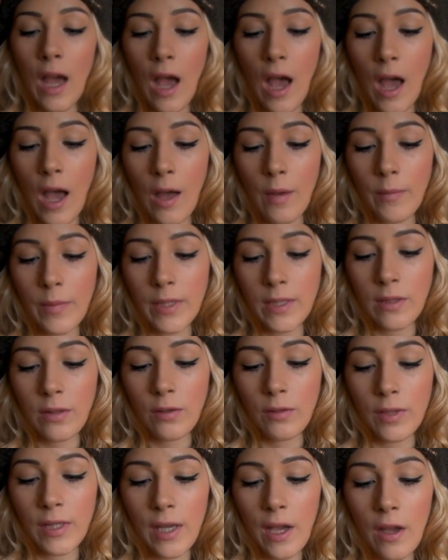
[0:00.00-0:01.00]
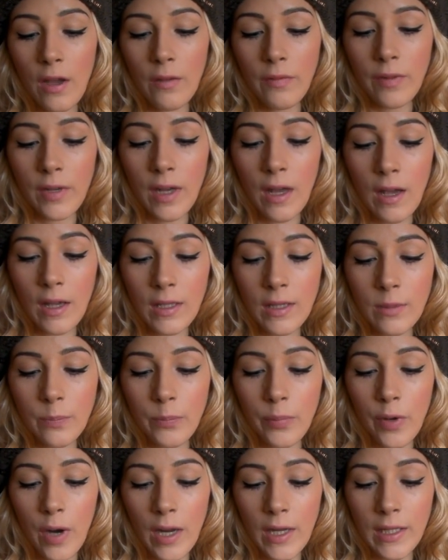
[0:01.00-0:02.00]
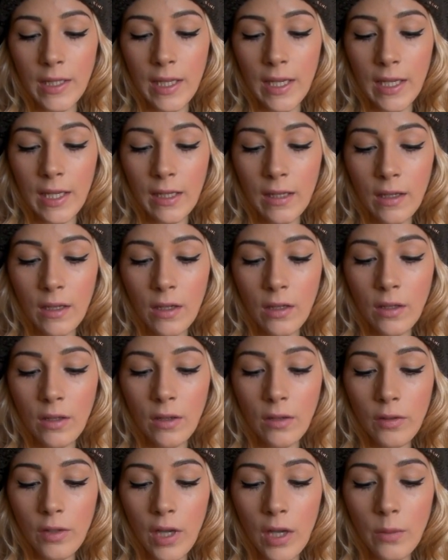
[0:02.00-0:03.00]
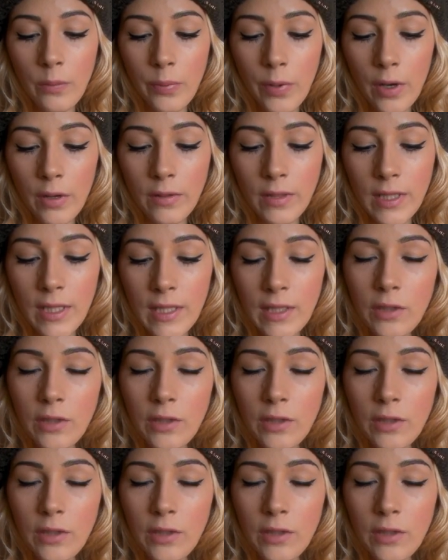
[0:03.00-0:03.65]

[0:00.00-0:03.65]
It's called the Overnight Brightening Glucoprotein